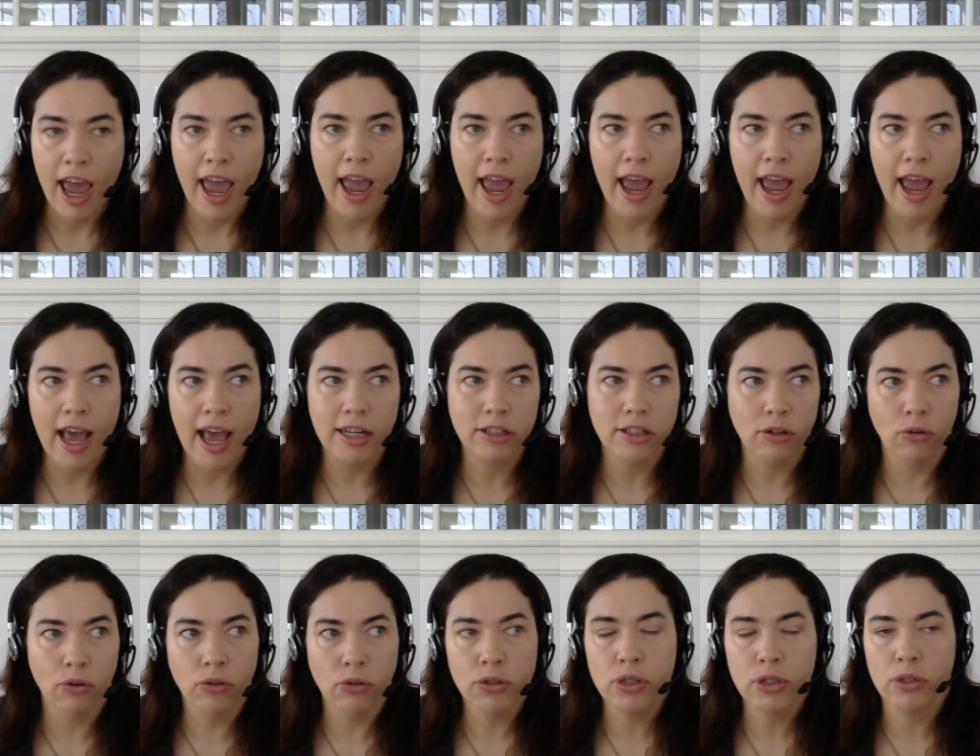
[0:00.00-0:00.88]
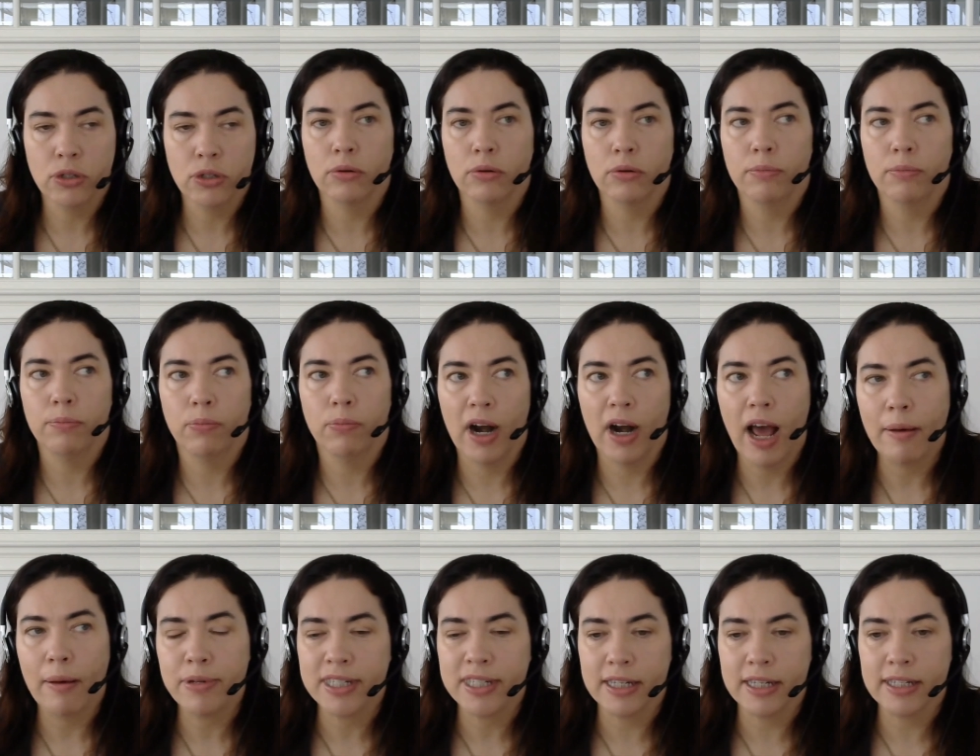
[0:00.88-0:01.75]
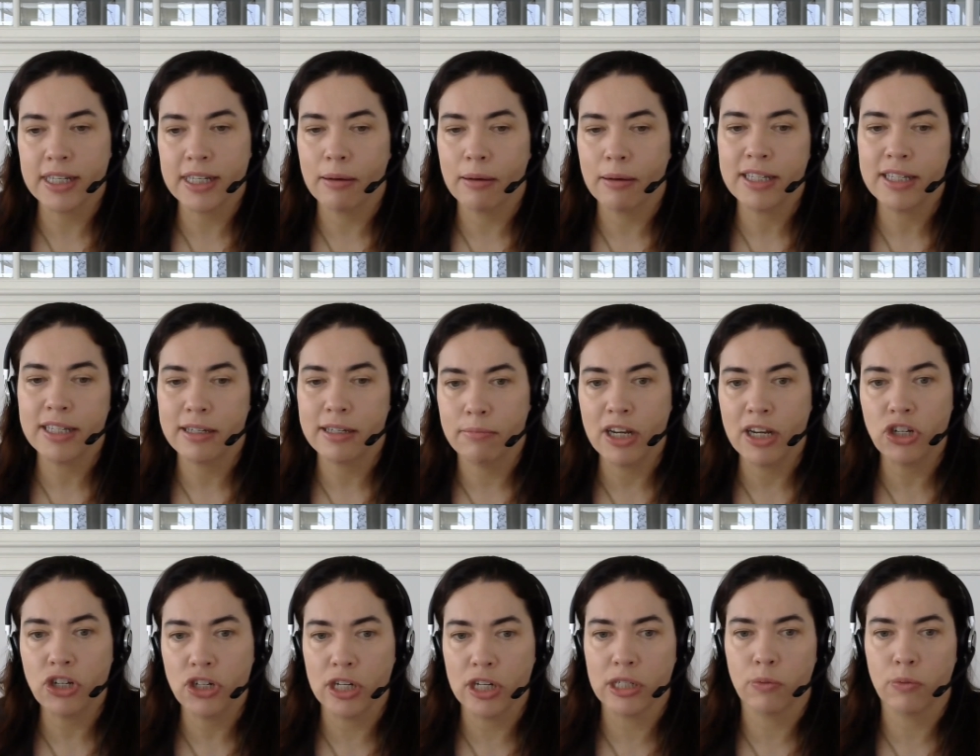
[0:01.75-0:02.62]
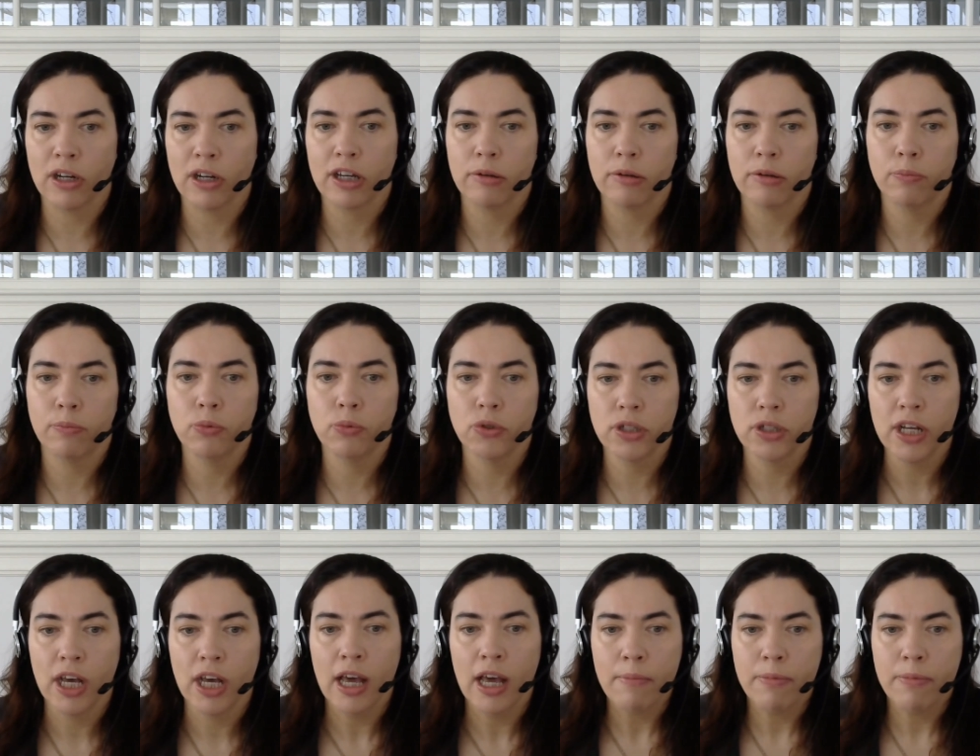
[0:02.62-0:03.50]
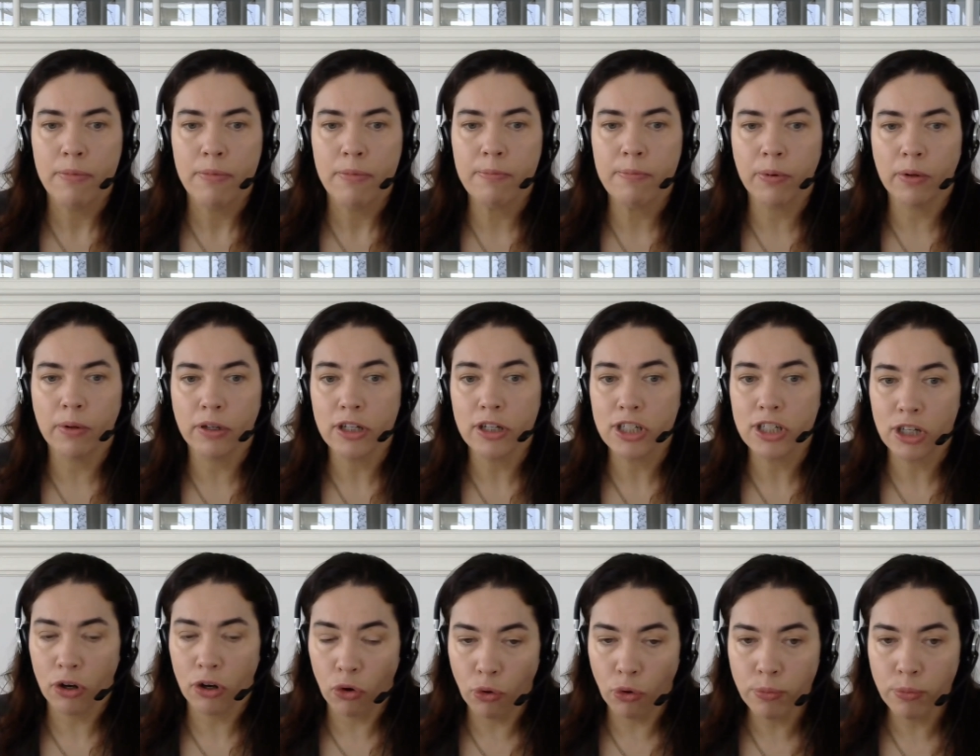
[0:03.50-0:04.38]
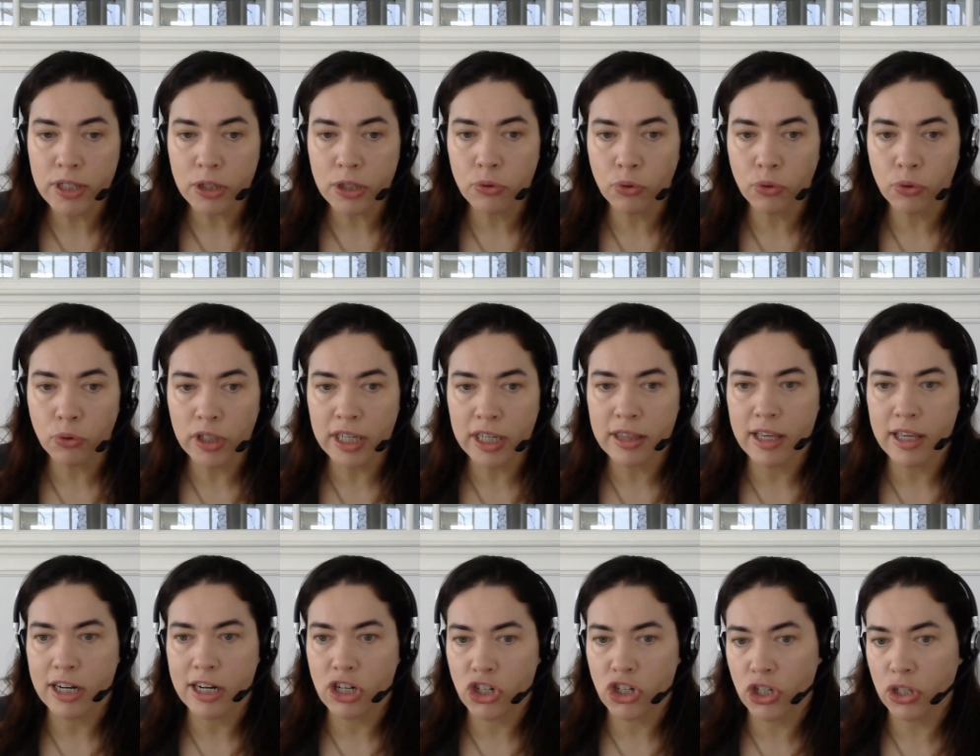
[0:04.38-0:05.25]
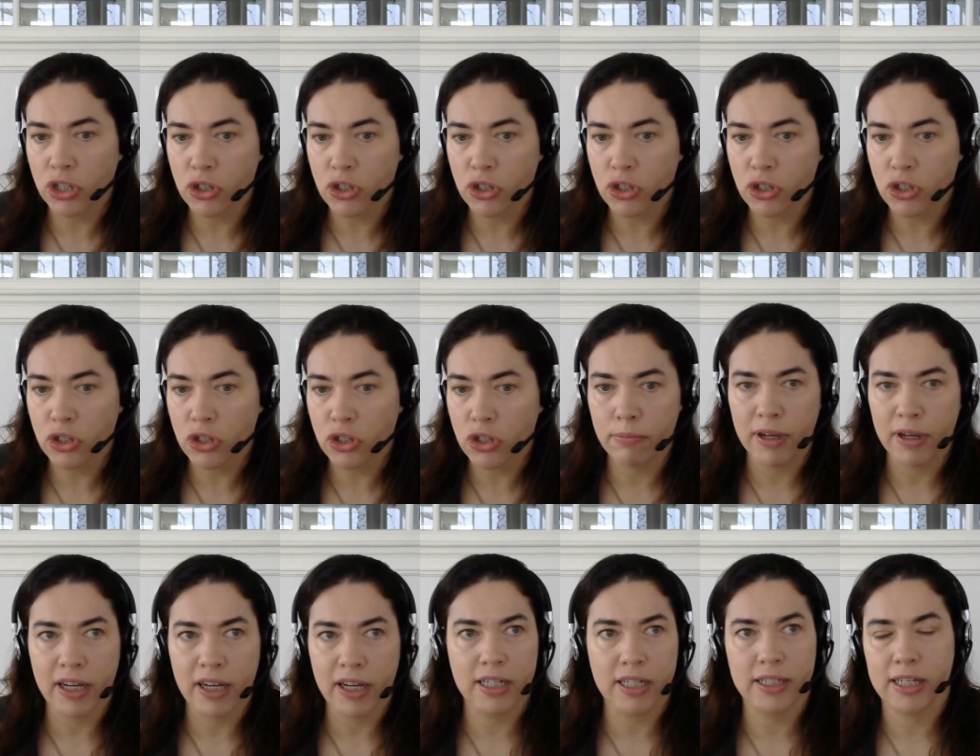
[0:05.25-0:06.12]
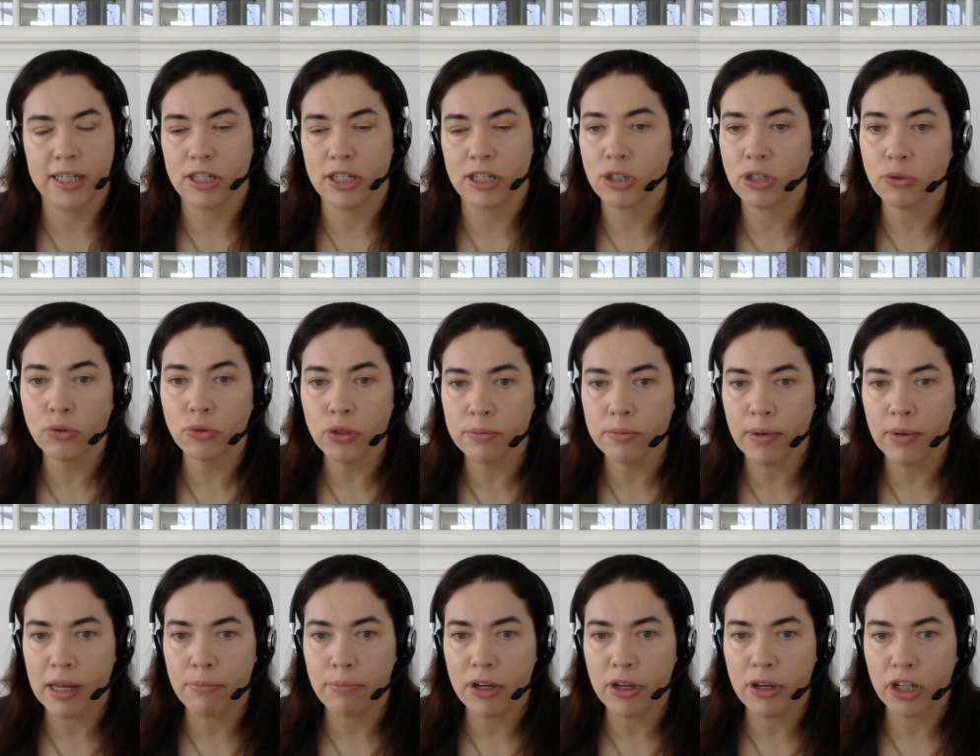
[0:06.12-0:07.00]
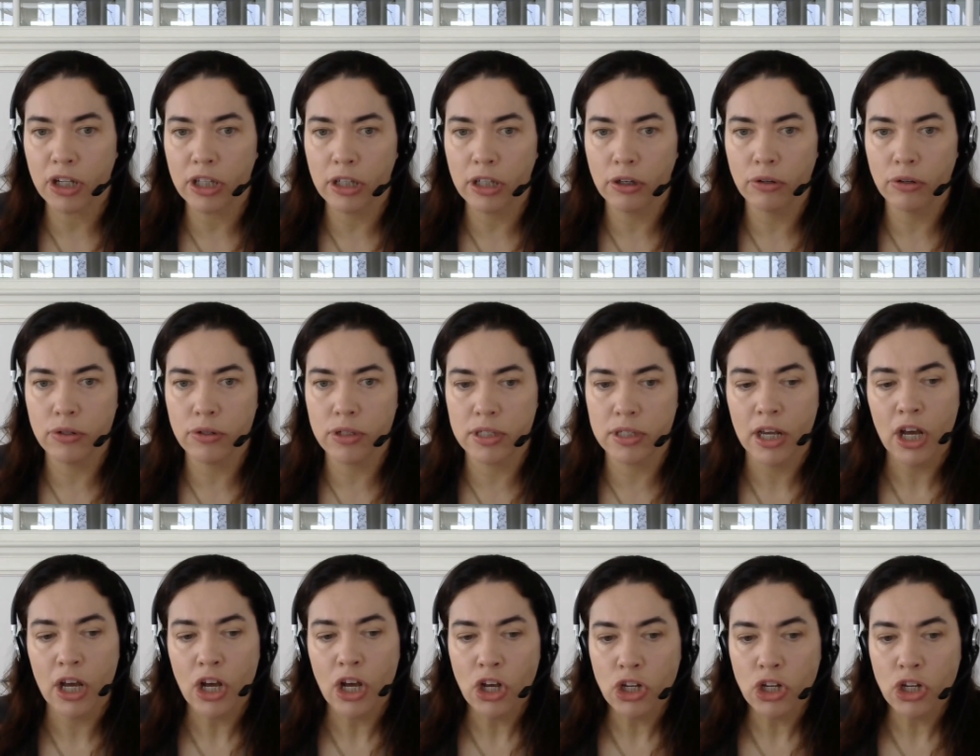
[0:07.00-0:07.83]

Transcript: and also perhaps in some estimations, one can put people homeschooling their children because the schools might be closed.